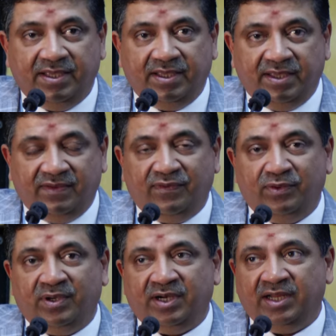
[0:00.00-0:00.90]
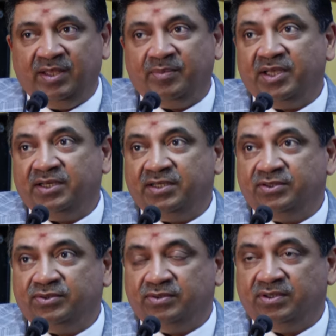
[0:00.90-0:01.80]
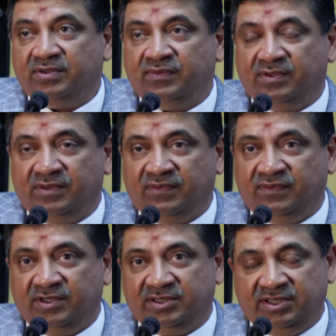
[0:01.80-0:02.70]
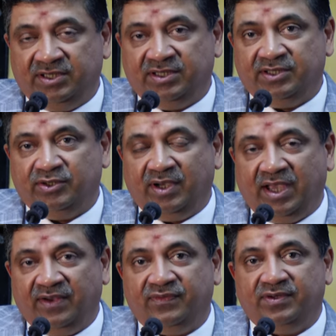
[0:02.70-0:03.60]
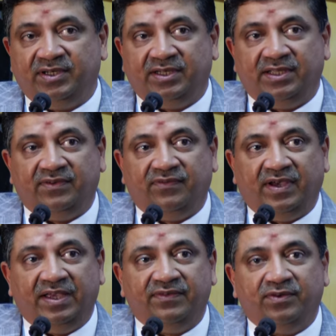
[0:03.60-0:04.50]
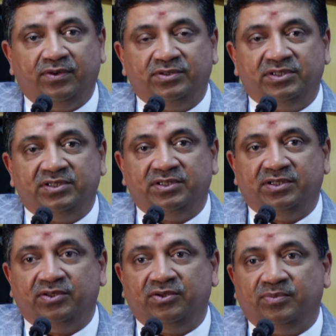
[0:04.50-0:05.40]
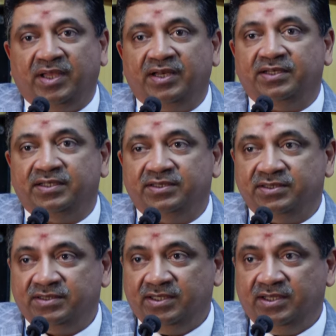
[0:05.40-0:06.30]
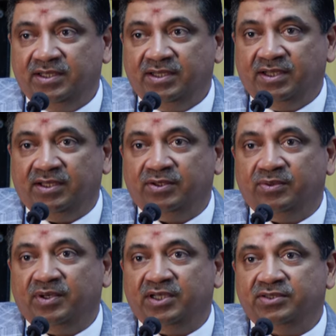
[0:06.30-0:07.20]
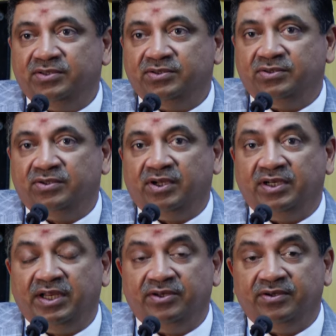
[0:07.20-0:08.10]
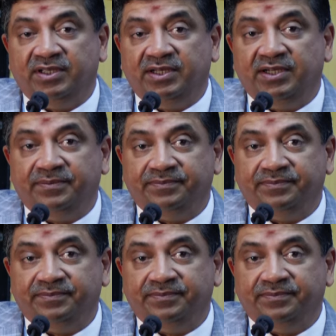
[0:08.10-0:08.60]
if you are a MIT student, for the first year, you have to take 5 courses in the humanities. Otherwise, you'll not get your degree.